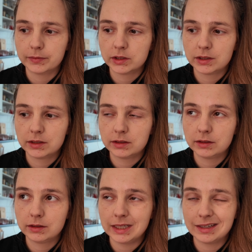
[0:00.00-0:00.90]

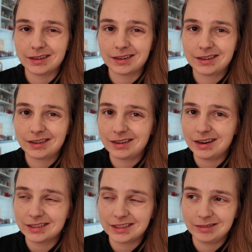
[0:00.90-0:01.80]
sticker
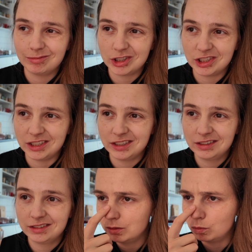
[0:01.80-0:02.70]
cutting
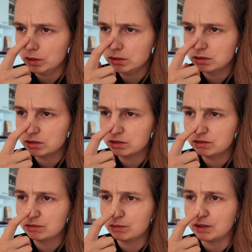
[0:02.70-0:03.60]
machine. Now, what is the
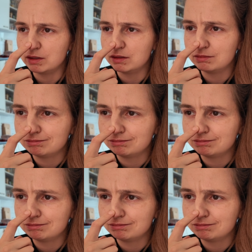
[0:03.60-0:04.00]
software?